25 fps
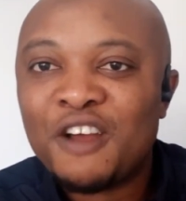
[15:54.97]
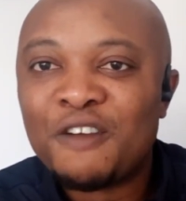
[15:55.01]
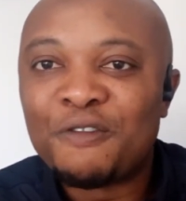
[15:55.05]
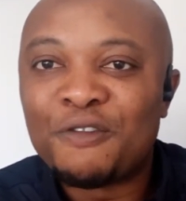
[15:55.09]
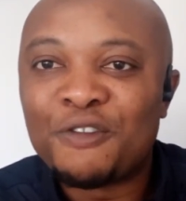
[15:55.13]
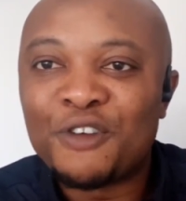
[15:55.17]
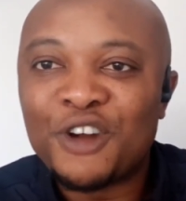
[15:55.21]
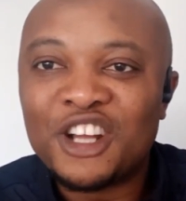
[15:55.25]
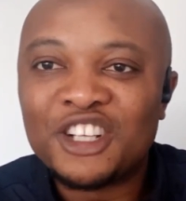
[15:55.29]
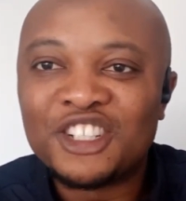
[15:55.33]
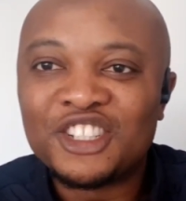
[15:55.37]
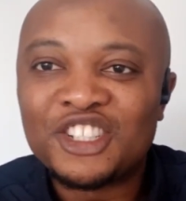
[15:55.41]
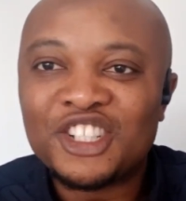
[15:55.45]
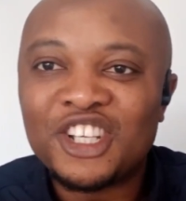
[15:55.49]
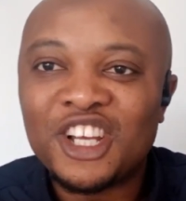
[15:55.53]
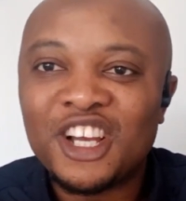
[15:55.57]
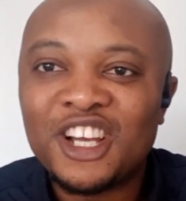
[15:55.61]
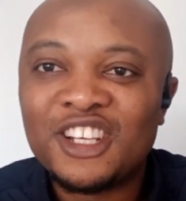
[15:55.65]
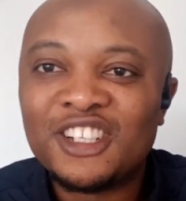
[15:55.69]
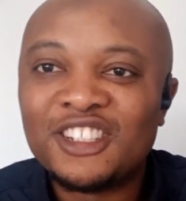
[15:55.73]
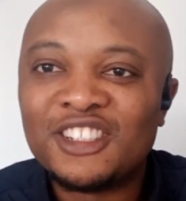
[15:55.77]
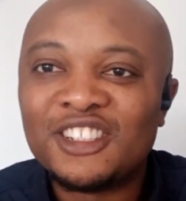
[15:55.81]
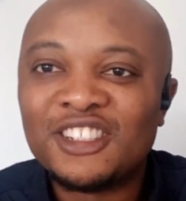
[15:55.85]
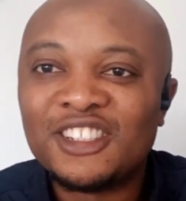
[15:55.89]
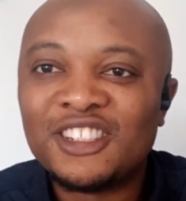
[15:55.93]

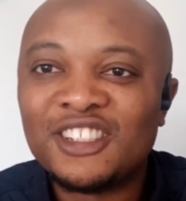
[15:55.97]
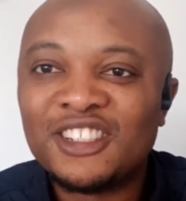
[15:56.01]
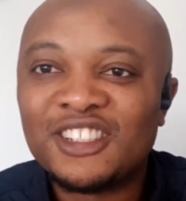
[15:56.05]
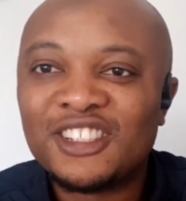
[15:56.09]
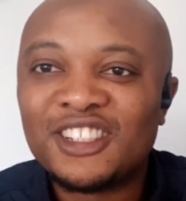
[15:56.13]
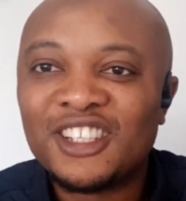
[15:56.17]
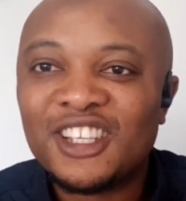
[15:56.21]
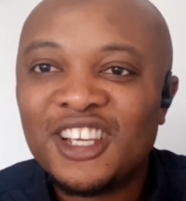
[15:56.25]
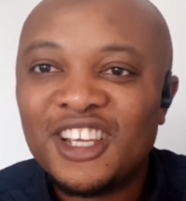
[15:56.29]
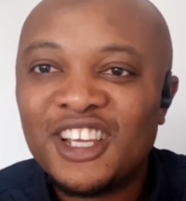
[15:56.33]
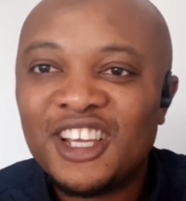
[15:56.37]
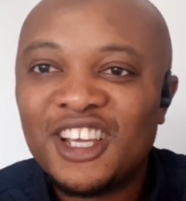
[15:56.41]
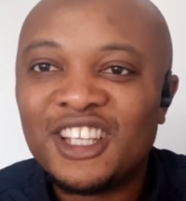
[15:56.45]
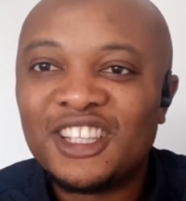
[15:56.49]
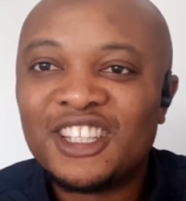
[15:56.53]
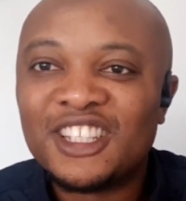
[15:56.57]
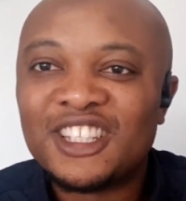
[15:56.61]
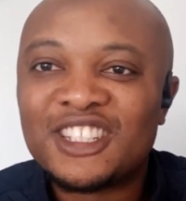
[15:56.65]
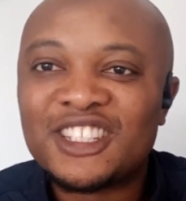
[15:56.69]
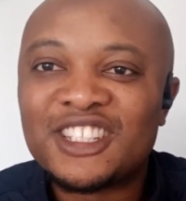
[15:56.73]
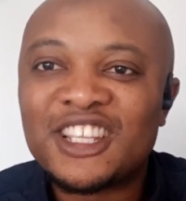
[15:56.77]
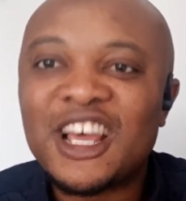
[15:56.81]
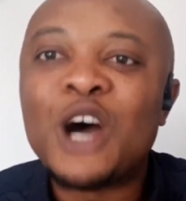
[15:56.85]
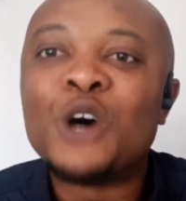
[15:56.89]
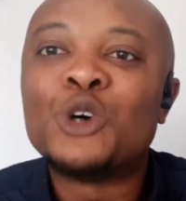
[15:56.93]
franchises in
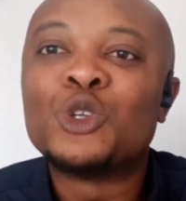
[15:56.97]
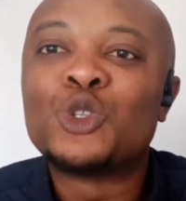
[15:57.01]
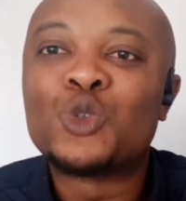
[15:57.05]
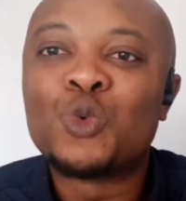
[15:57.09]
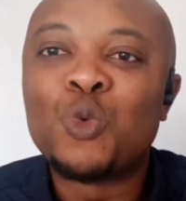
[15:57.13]
the